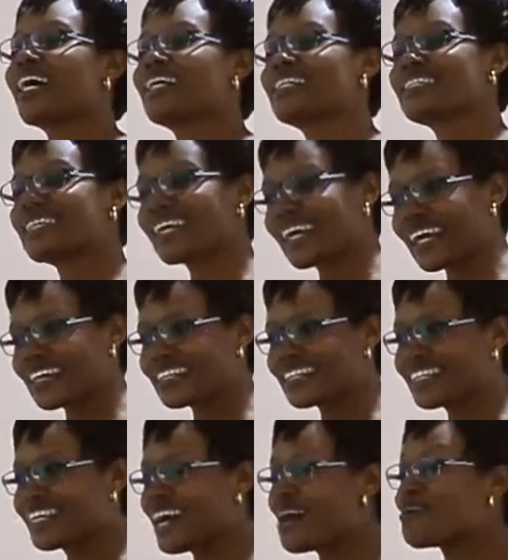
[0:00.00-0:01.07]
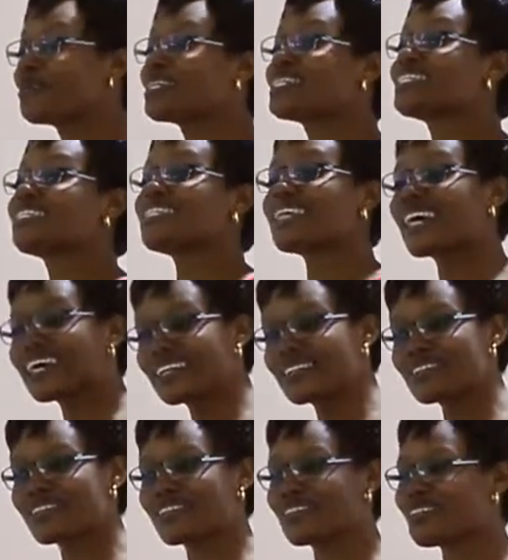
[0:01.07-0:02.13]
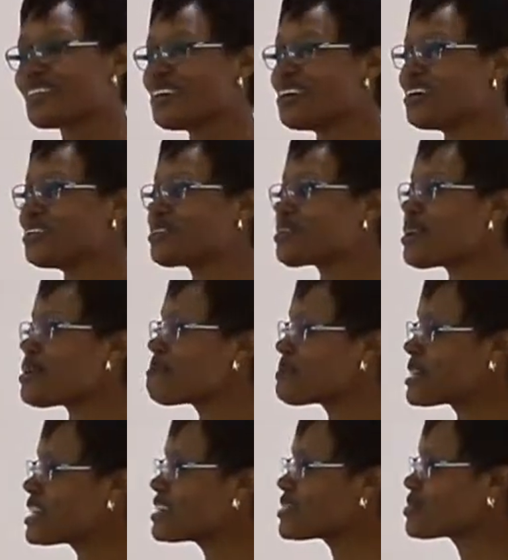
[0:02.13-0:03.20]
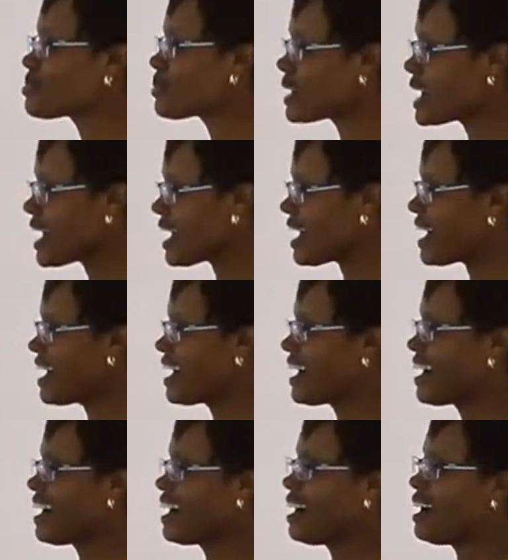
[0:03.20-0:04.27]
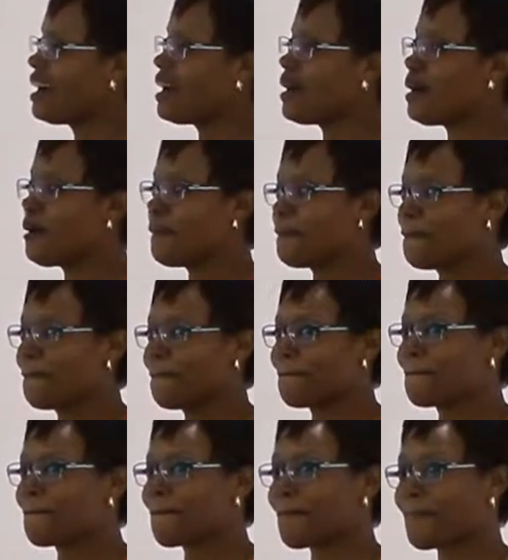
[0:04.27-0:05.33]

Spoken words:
Secondly, I was sent to a place where, man,